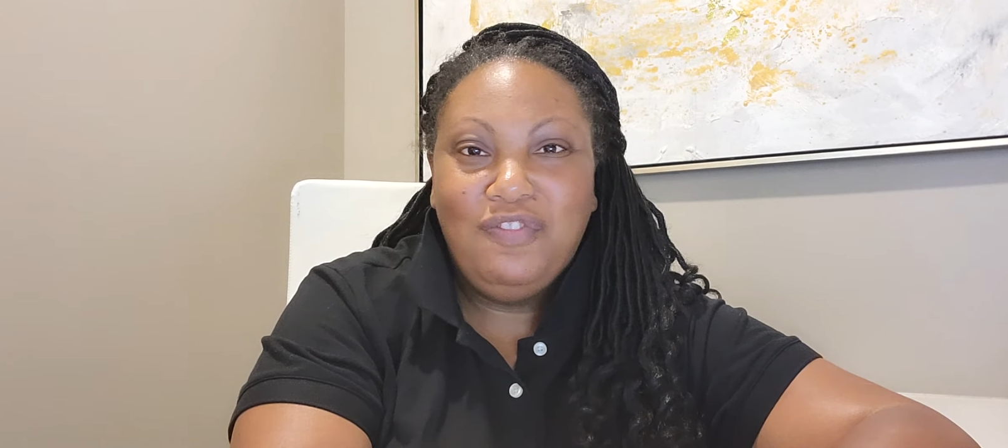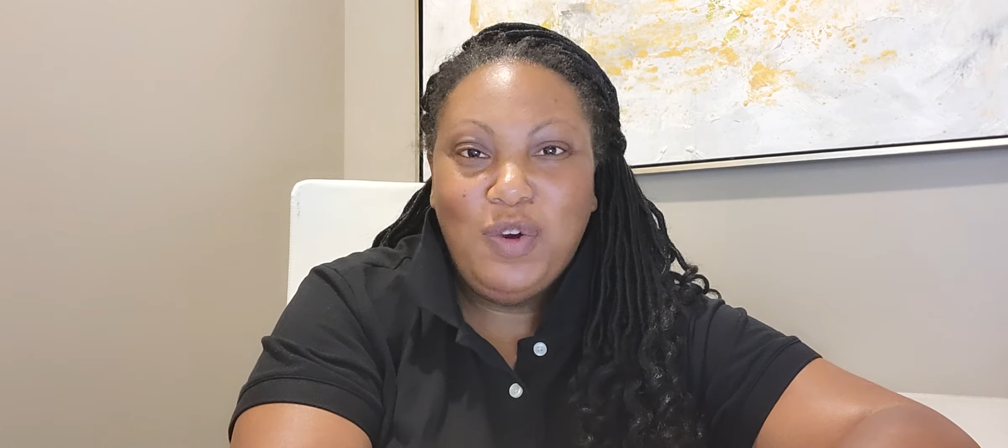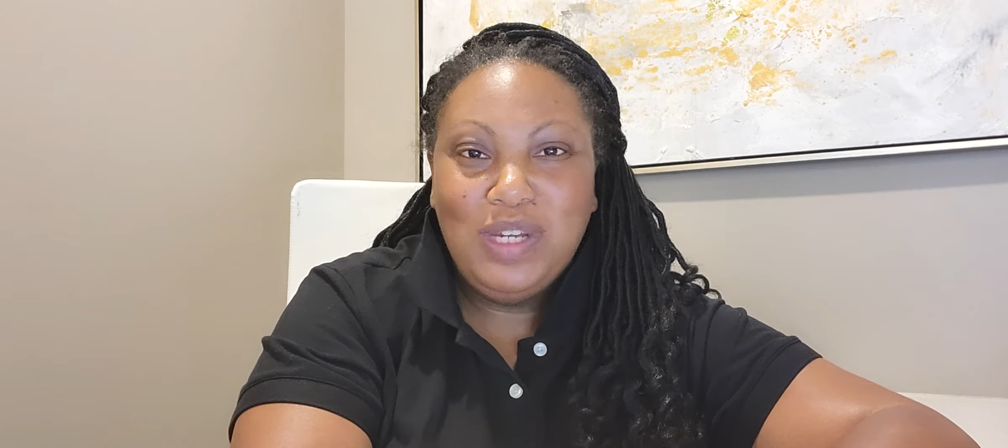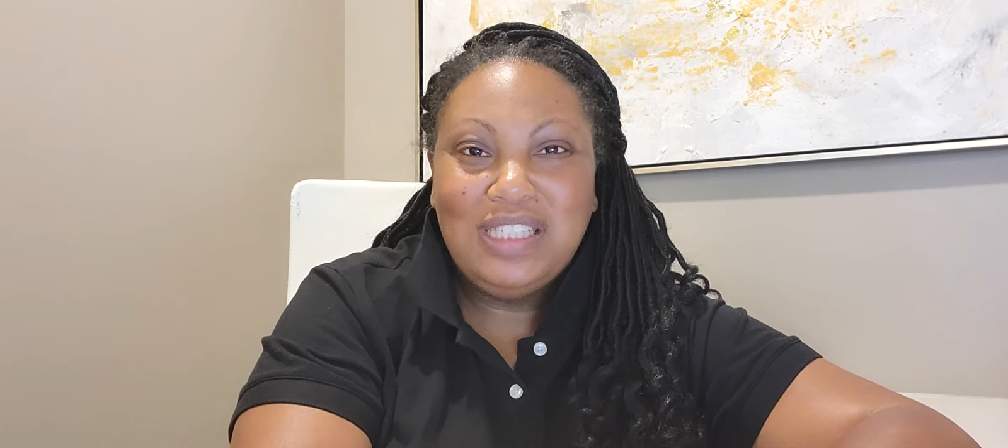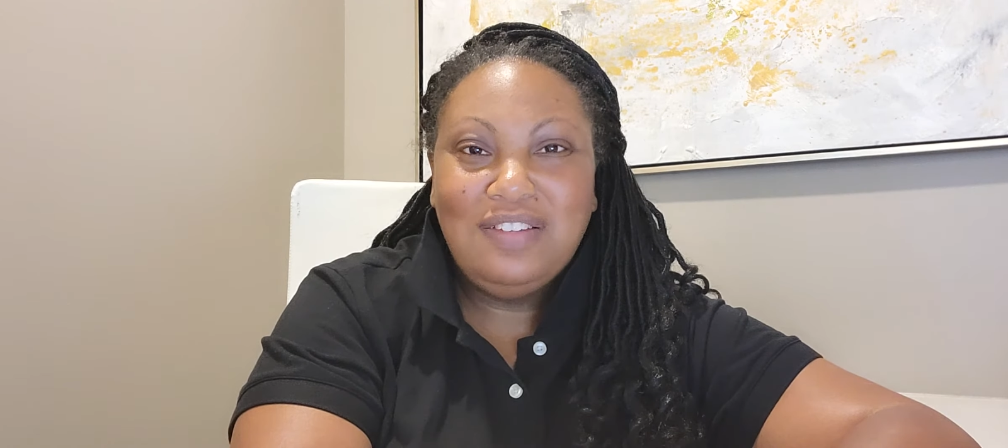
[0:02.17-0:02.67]

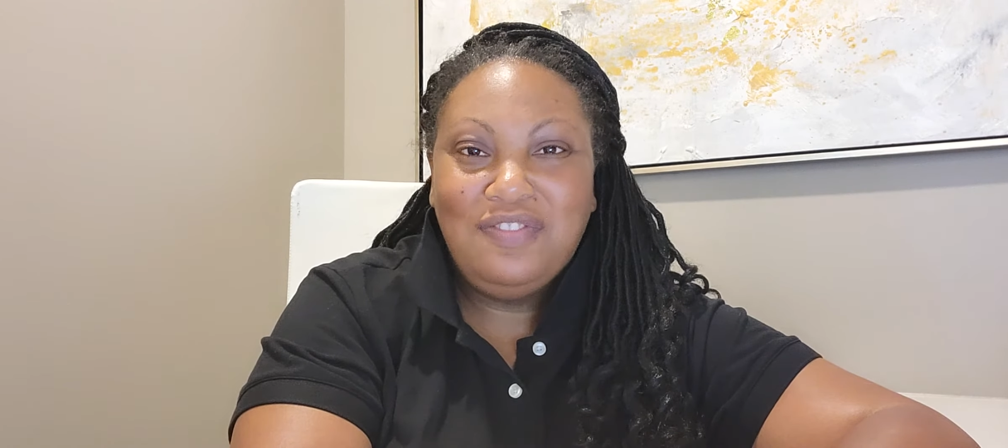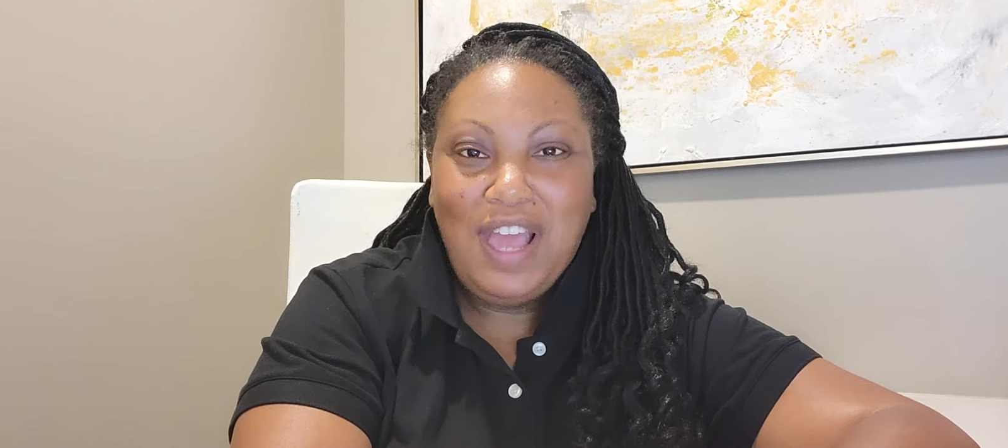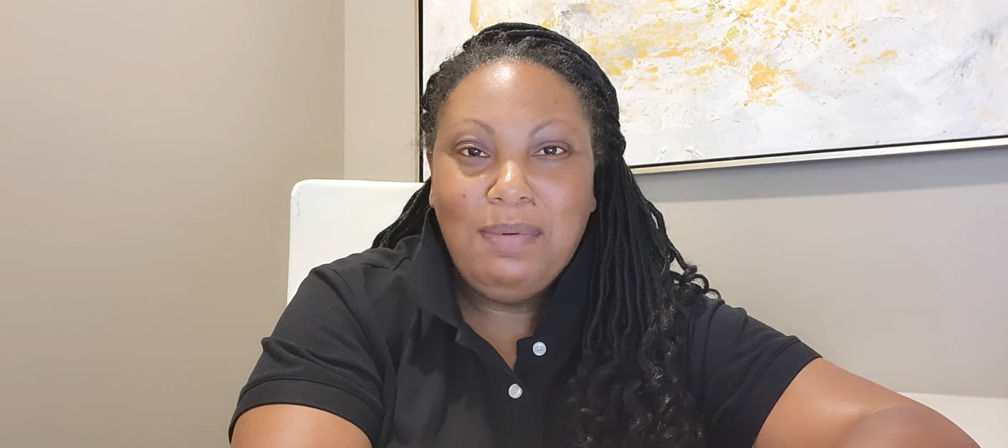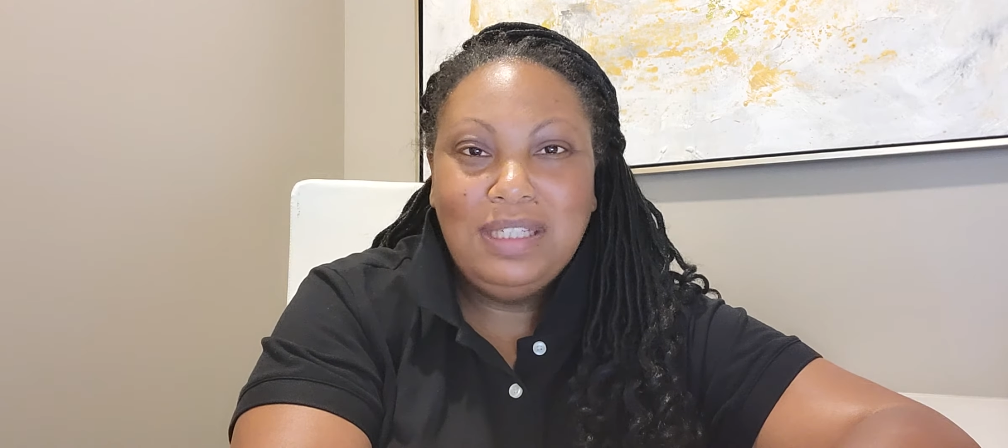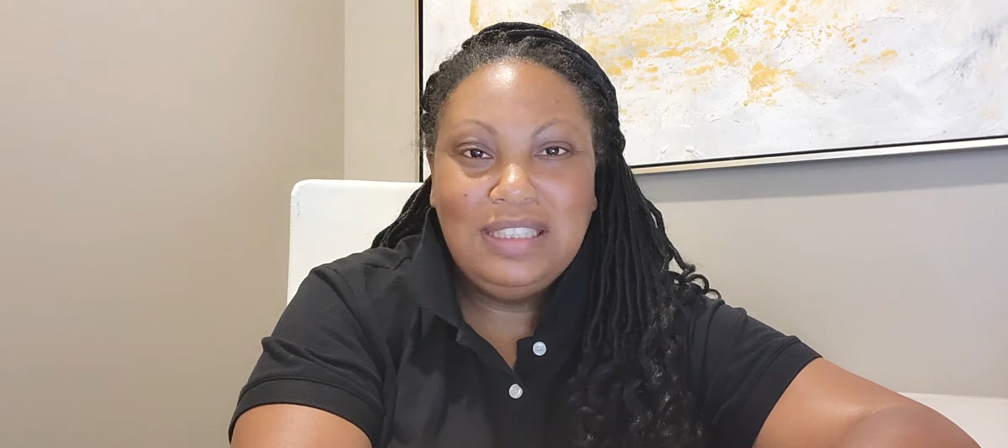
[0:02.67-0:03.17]
Focus and
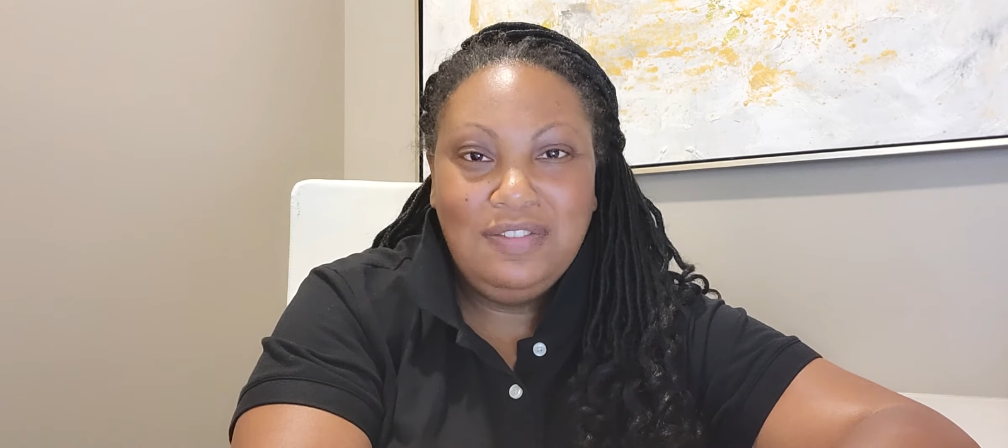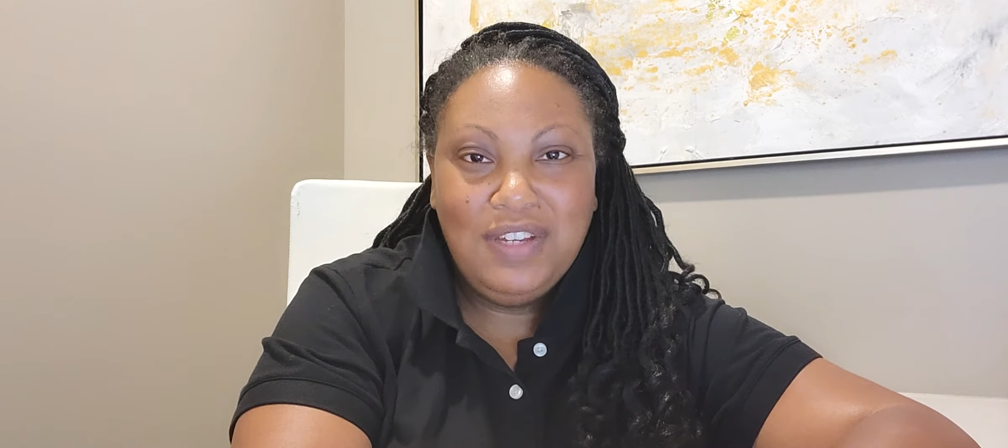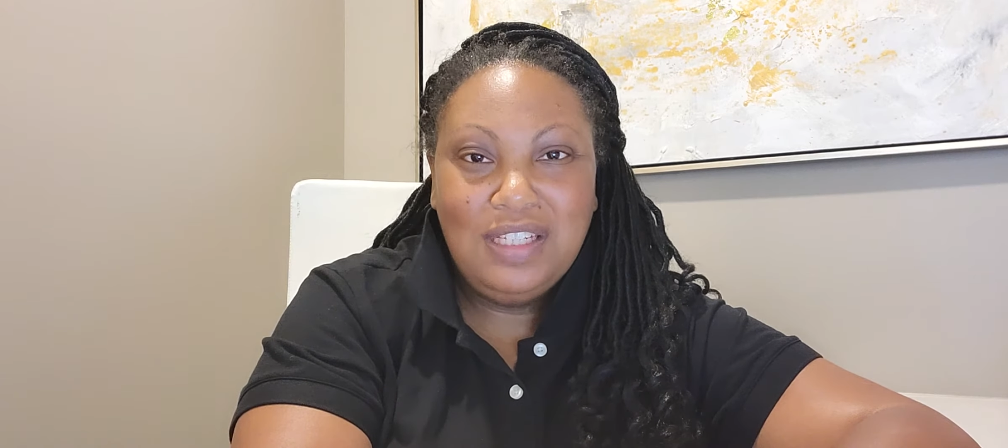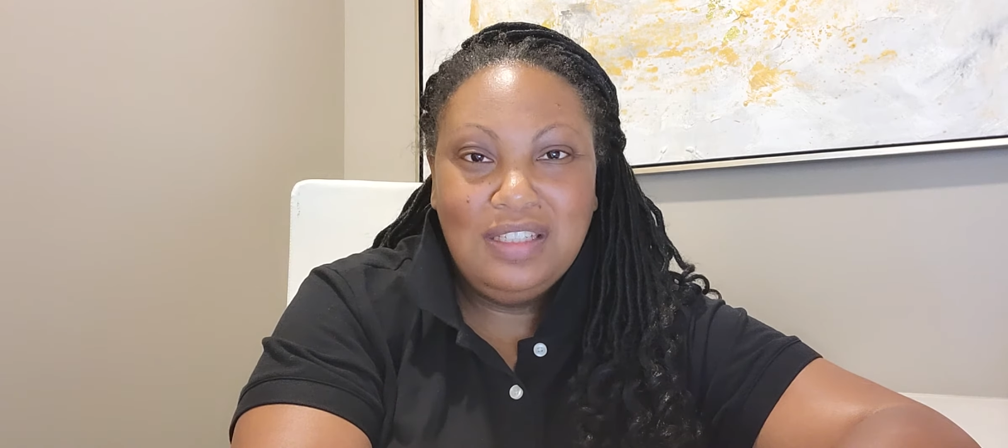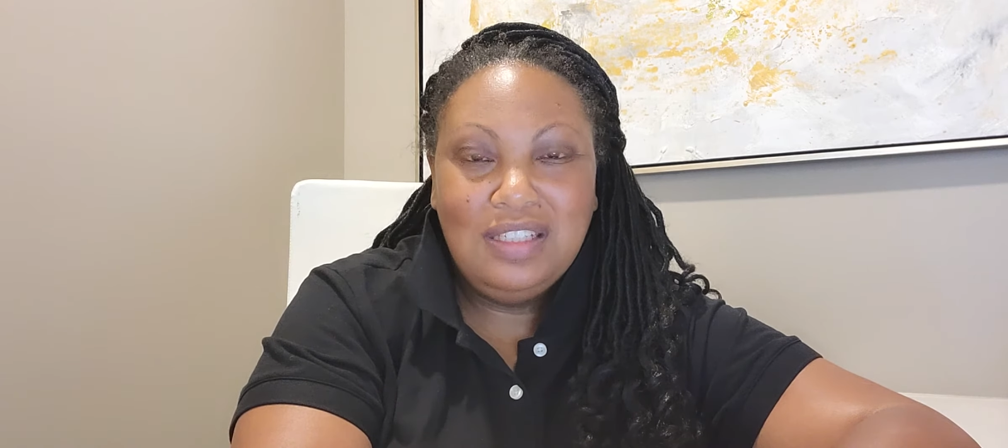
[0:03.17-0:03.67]
Fabulous
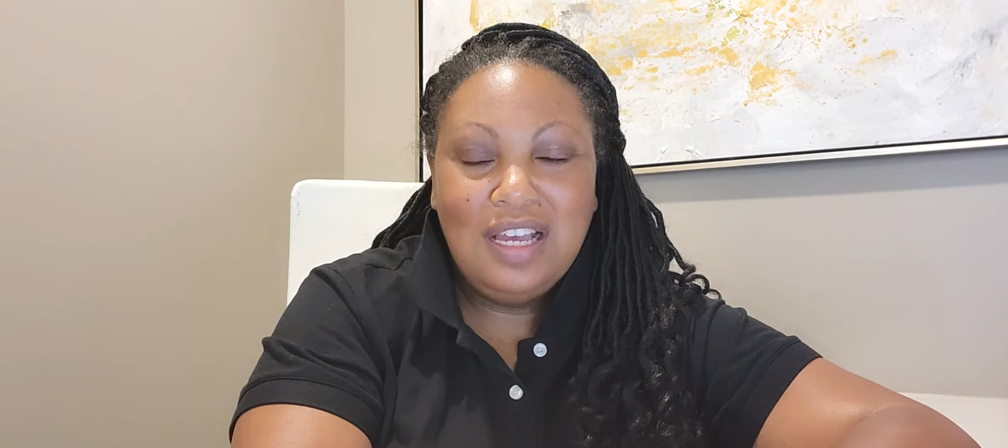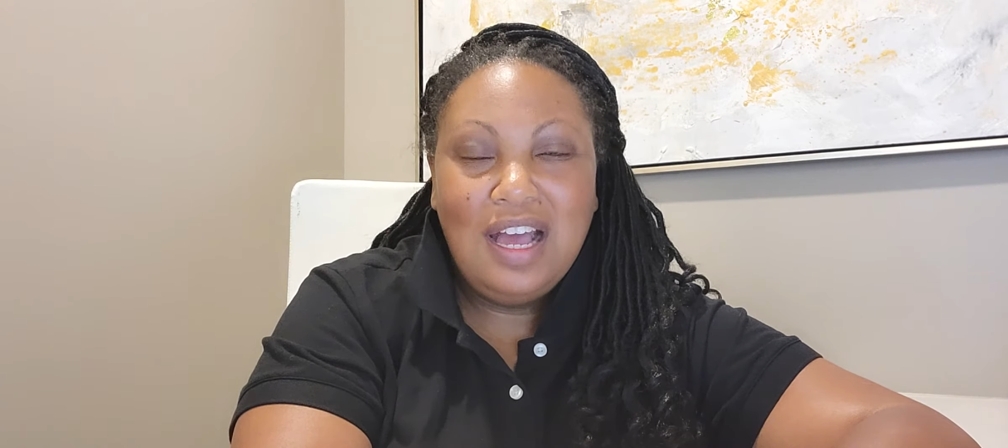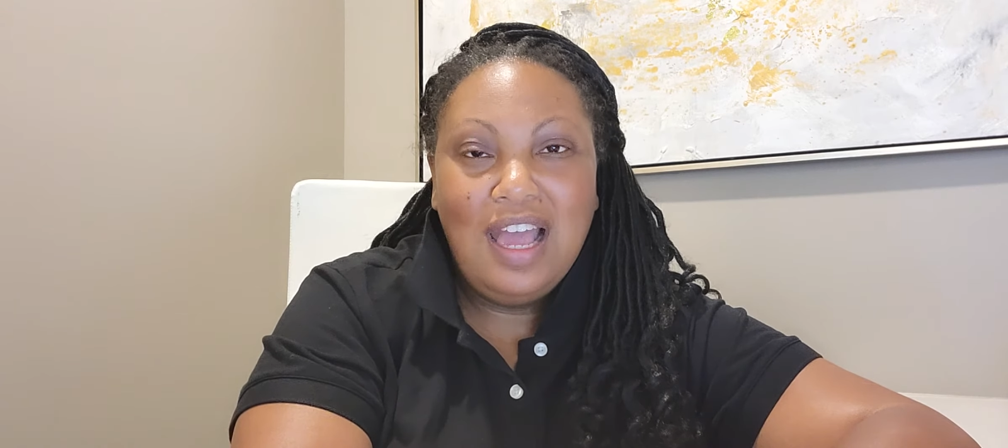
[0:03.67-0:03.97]
Events.